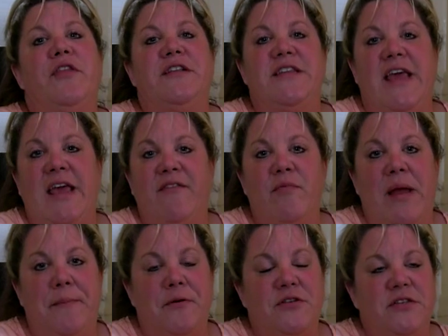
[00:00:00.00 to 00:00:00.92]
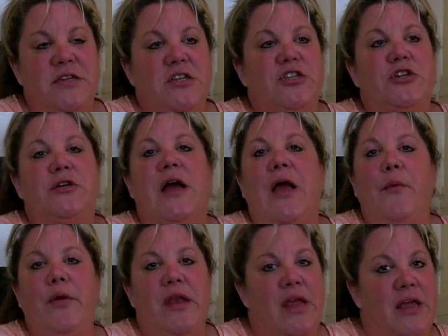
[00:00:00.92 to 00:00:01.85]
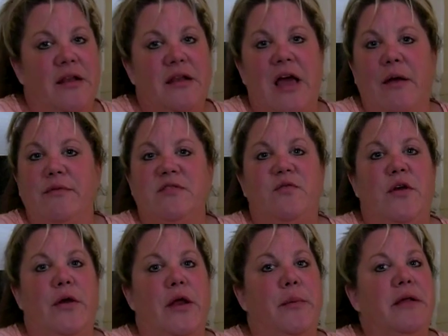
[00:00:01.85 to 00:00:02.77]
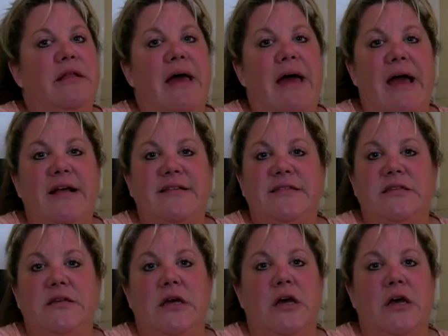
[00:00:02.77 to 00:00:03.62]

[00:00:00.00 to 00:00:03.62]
the day of my procedure, I went in. I was very relaxed.